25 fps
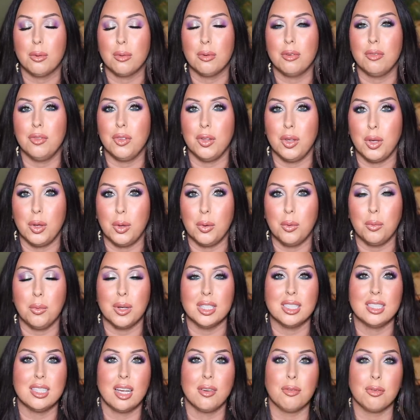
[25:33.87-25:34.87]
review
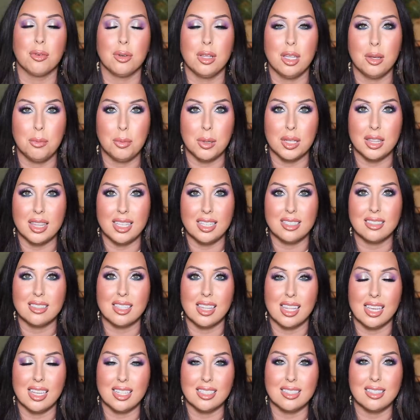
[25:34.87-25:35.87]
once I've really put these
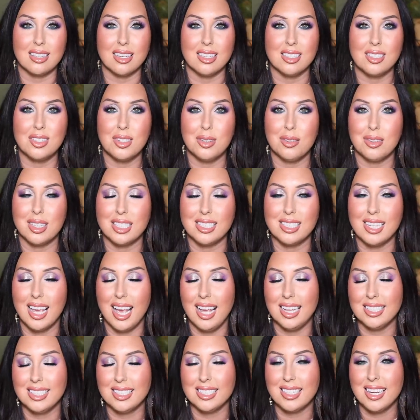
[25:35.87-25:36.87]
things to the
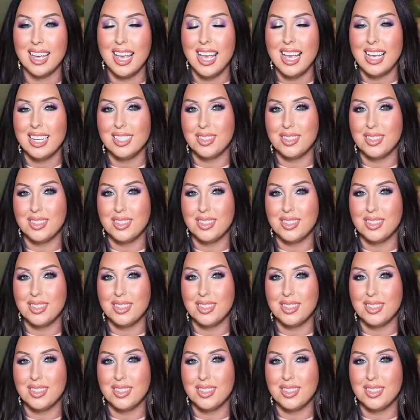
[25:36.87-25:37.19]
test.